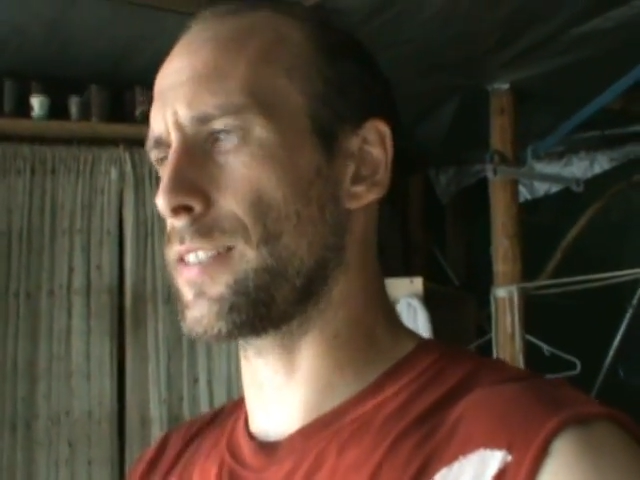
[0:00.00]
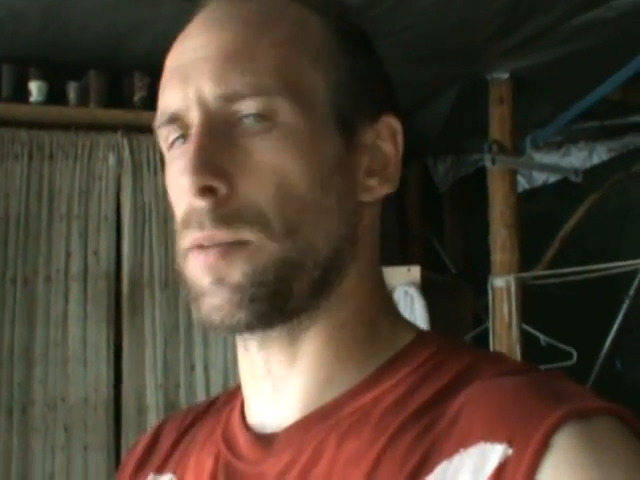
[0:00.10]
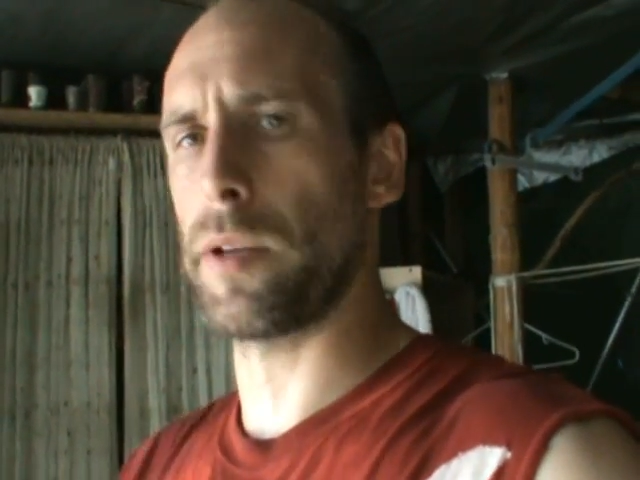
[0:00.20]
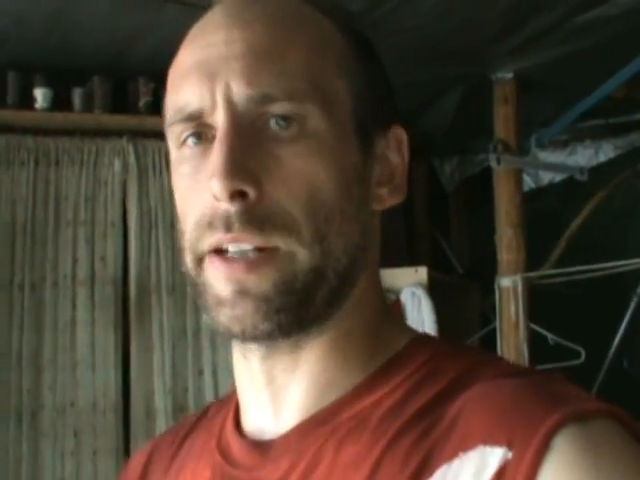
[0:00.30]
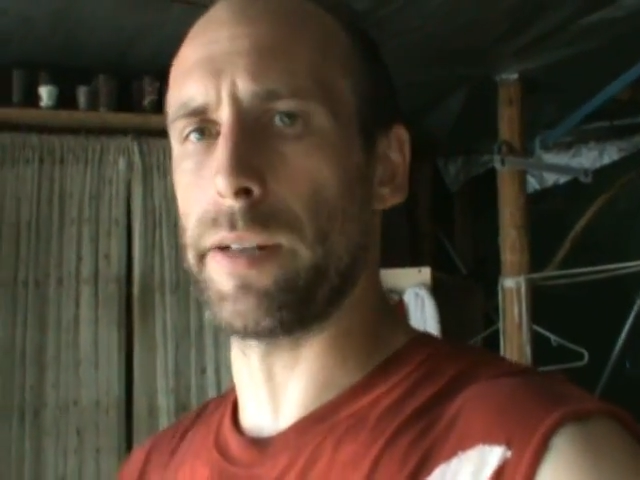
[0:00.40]

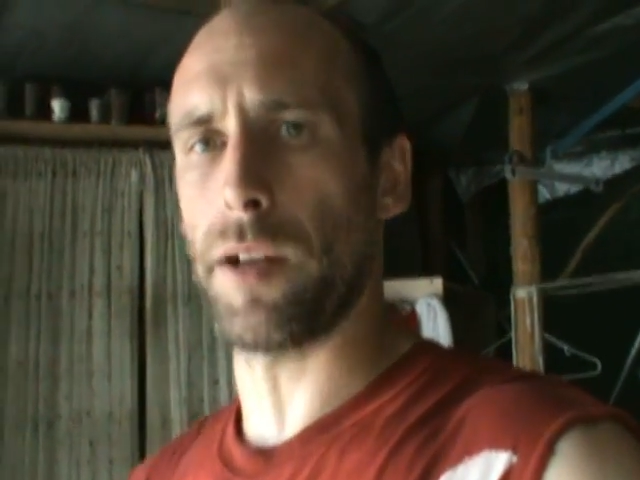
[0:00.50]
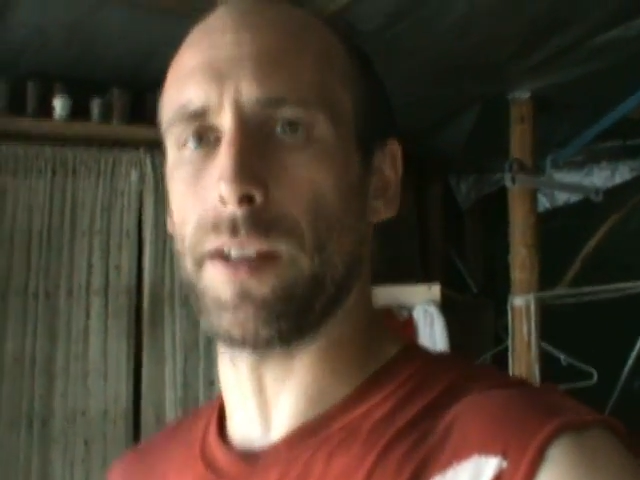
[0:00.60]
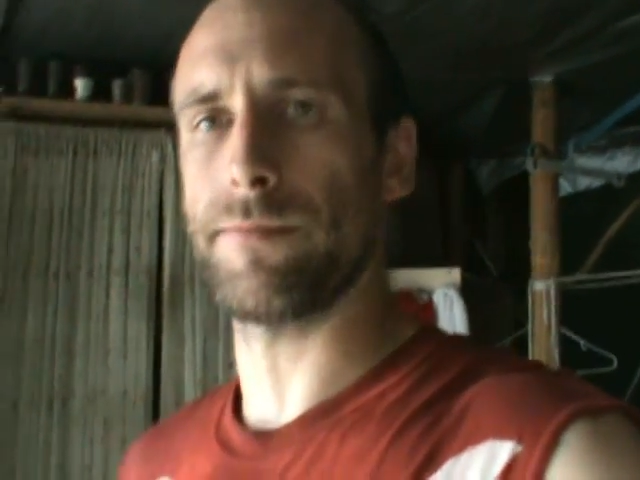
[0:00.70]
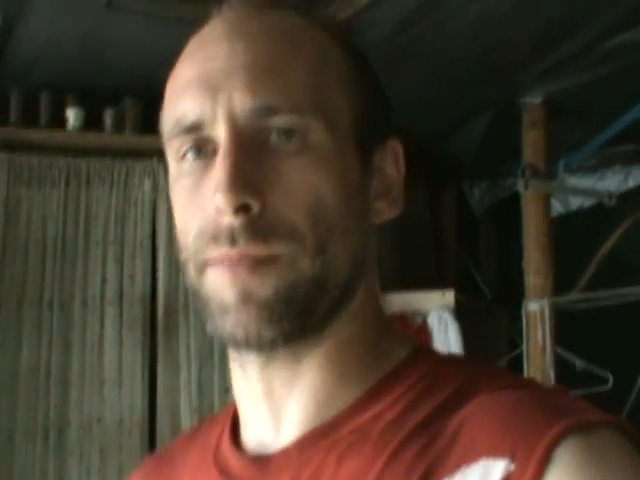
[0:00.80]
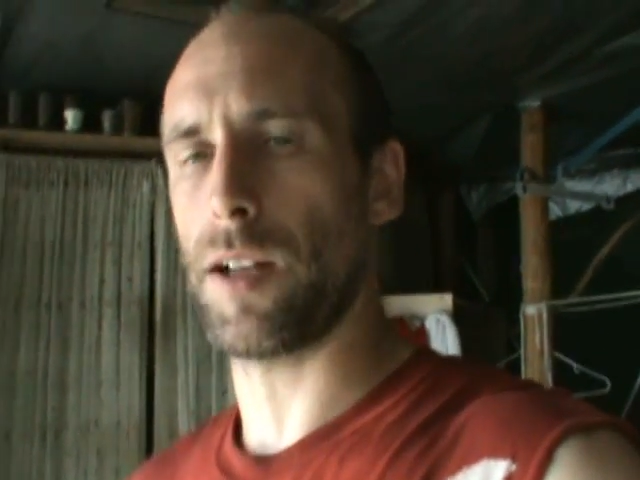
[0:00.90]
send me an
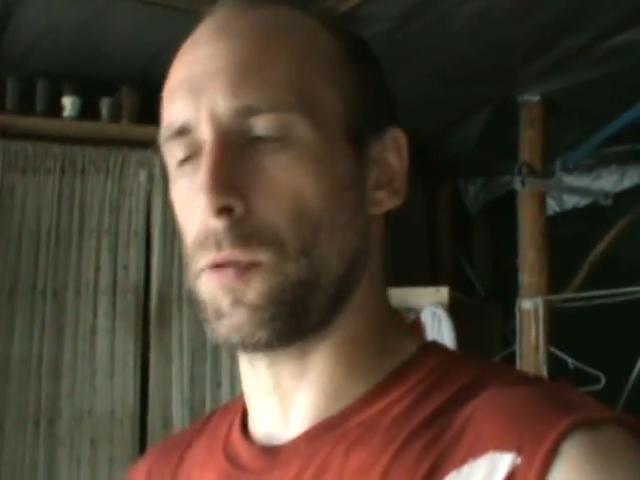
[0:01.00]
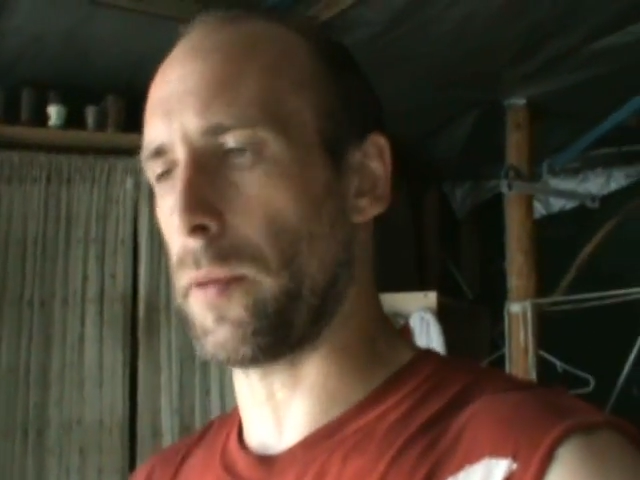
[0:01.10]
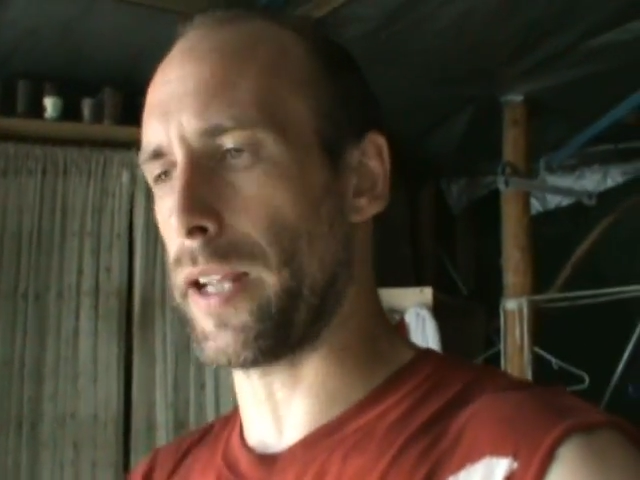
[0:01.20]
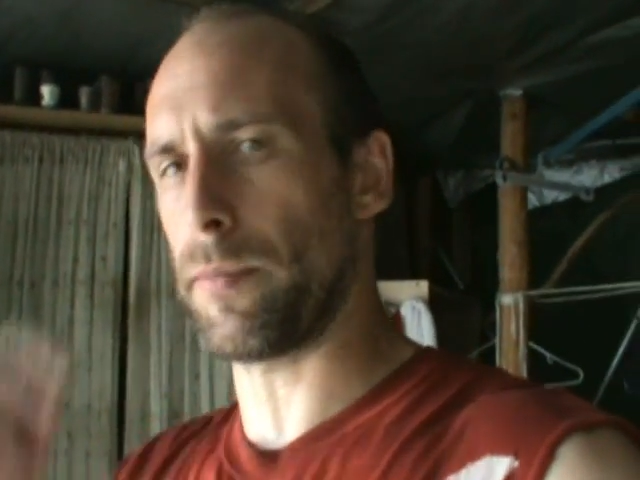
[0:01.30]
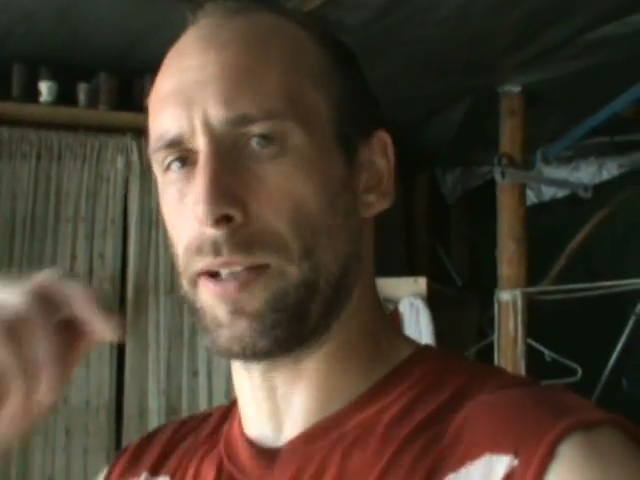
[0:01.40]
email. I'll
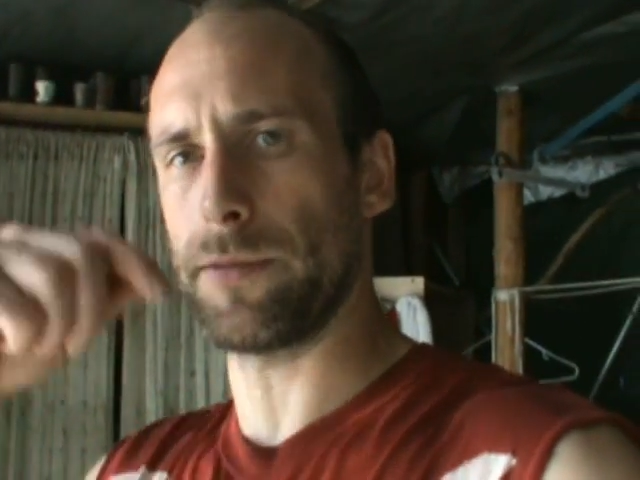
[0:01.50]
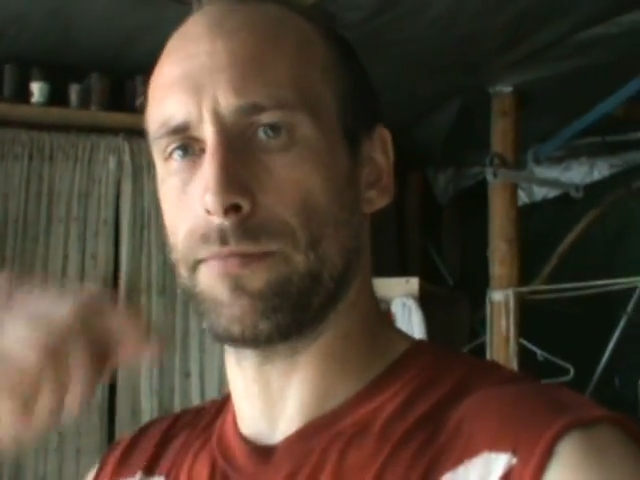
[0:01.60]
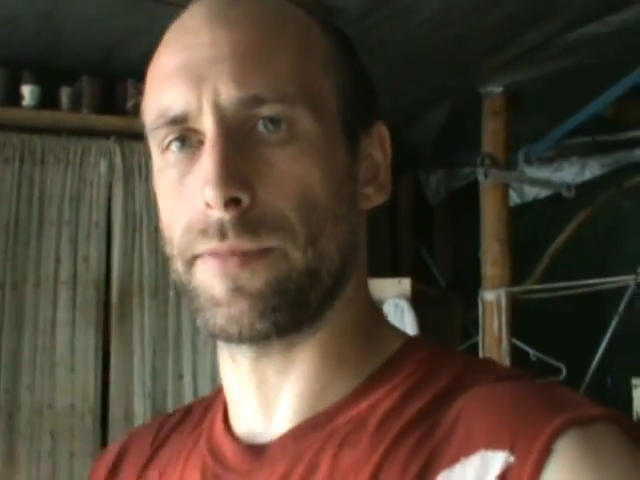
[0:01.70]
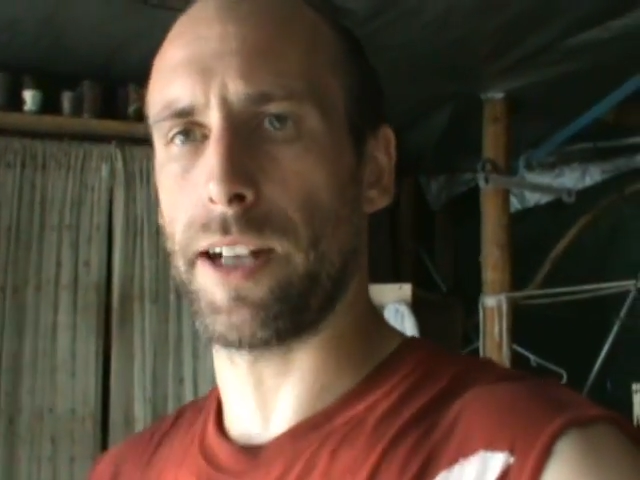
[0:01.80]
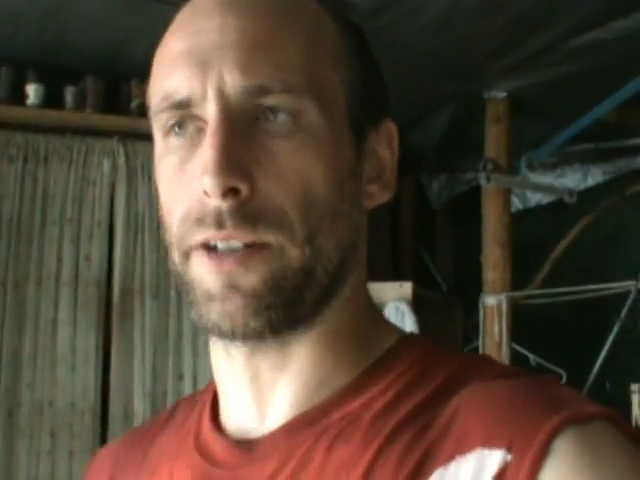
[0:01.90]
put my email
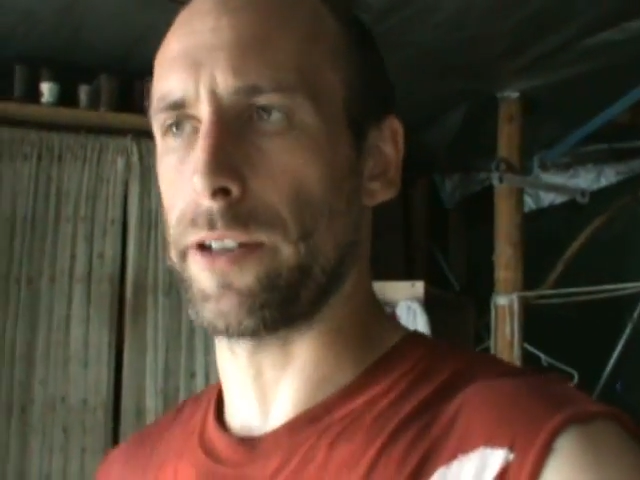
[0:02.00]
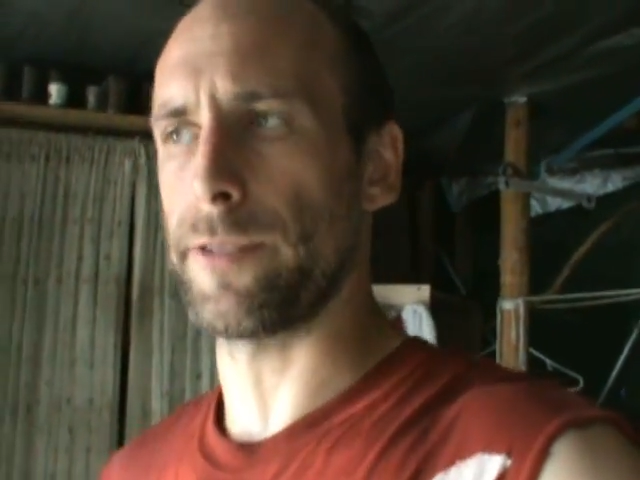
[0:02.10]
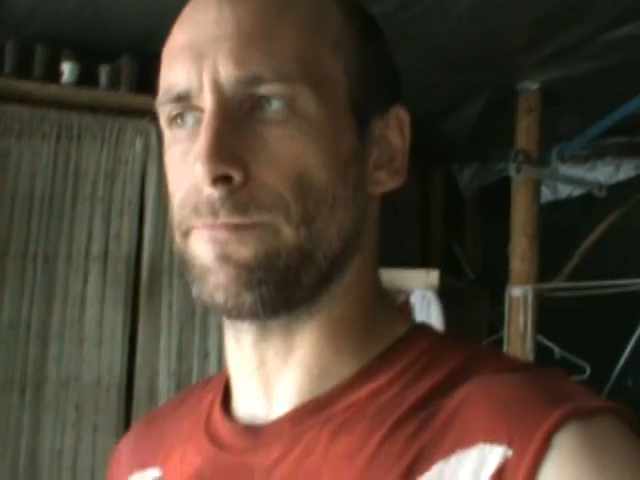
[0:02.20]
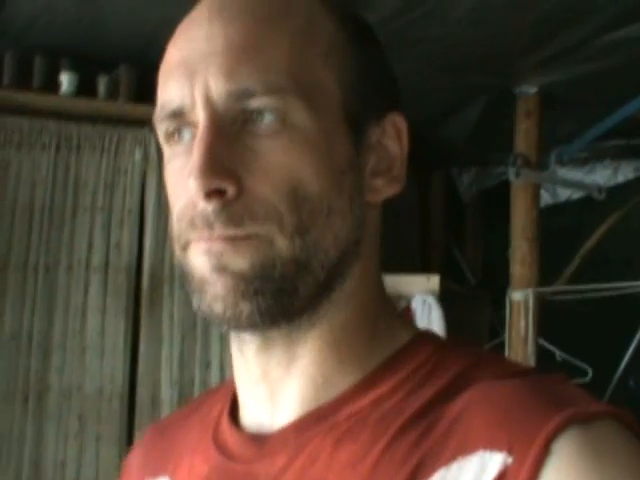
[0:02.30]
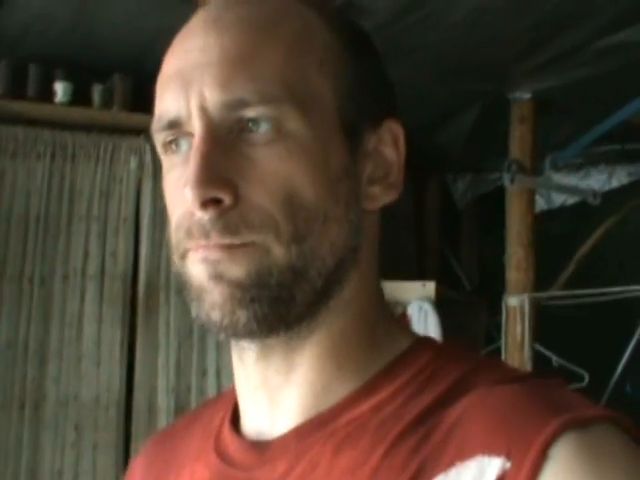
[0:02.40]
down here.